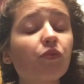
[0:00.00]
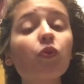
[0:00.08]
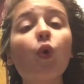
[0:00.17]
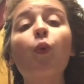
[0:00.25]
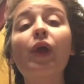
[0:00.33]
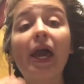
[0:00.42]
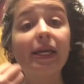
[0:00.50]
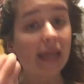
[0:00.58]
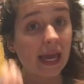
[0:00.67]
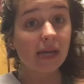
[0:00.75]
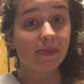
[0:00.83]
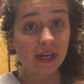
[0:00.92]
when I
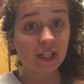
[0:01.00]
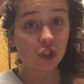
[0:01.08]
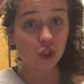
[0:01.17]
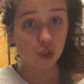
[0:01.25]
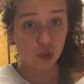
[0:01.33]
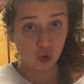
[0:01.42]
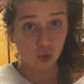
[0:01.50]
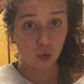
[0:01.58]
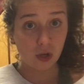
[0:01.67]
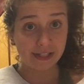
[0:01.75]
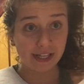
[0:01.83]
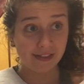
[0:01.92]
came into
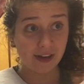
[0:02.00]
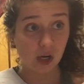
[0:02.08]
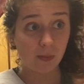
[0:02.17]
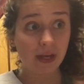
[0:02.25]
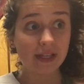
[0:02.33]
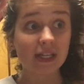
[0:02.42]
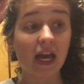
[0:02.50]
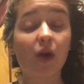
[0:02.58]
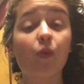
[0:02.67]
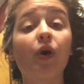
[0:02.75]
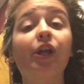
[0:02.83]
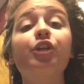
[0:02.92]
school as a therapist, I
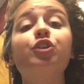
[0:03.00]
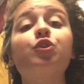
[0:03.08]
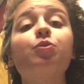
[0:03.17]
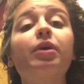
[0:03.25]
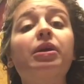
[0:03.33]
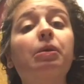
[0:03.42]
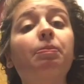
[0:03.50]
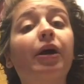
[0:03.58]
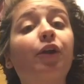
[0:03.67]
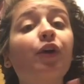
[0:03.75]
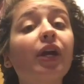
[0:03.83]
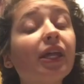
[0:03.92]
wanted to make it
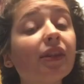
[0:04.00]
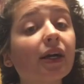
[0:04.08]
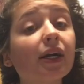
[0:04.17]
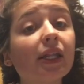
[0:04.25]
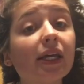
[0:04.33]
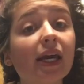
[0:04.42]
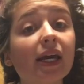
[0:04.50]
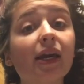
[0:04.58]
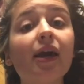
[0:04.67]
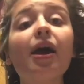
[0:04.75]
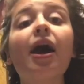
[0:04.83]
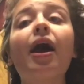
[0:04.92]
better in the clinic
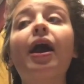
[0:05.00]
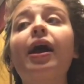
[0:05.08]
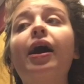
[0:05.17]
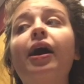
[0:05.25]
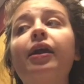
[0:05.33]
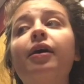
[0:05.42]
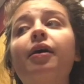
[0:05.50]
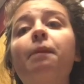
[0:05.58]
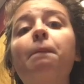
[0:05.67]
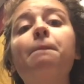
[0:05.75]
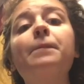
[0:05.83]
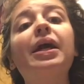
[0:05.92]
and
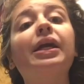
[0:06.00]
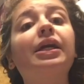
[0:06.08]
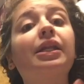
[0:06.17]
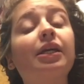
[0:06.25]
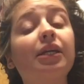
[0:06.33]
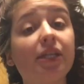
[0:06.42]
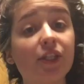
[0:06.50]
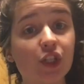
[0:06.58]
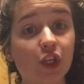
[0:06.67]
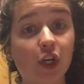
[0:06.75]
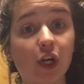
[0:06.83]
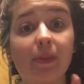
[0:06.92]
make it
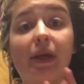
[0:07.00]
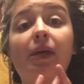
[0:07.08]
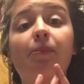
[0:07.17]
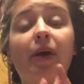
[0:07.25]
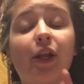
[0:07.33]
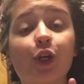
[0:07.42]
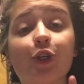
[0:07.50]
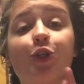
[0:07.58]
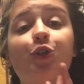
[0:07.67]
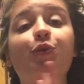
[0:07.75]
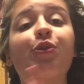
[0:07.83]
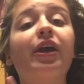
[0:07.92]
easier, make it better to
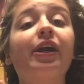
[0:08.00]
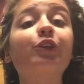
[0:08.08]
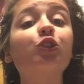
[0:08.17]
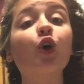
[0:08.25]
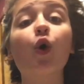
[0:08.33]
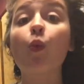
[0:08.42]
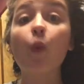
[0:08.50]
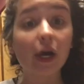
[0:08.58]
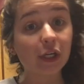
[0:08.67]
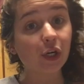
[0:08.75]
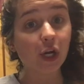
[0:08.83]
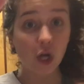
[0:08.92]
do things while
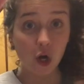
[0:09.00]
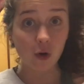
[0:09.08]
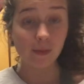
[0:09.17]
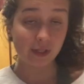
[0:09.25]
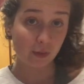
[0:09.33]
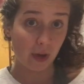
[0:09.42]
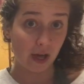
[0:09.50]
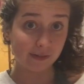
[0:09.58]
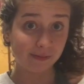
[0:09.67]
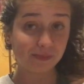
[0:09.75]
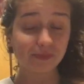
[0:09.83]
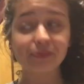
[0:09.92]
you're at home as well.
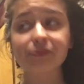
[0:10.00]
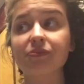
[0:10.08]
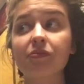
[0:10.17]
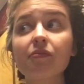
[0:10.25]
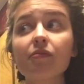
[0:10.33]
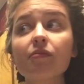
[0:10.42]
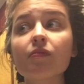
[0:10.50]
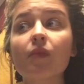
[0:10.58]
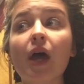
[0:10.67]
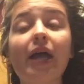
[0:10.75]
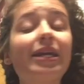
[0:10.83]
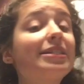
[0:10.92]

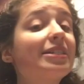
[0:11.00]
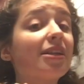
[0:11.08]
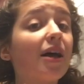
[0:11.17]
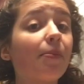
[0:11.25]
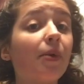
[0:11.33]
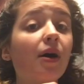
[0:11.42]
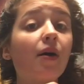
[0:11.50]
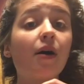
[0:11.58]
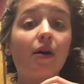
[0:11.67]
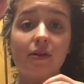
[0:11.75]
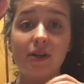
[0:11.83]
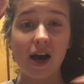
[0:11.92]
I ended up
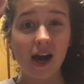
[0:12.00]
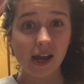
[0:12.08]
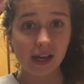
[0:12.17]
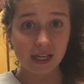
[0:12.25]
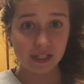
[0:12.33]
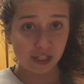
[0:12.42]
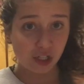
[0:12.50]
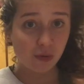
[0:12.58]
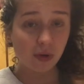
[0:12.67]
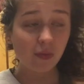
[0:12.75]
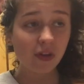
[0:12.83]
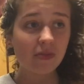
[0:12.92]
not
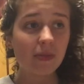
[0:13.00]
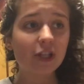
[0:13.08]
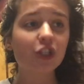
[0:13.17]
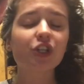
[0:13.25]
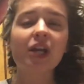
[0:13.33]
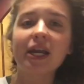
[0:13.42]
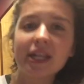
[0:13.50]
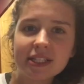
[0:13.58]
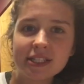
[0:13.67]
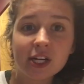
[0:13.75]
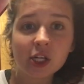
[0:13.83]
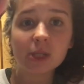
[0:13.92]
continuing with the major, not
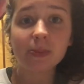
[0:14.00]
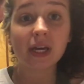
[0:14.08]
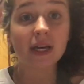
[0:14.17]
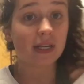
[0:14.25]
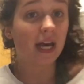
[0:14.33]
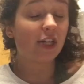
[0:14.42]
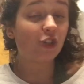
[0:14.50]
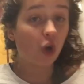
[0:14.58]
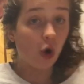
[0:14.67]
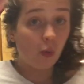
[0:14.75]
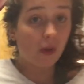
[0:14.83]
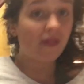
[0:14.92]
necessarily because I don't want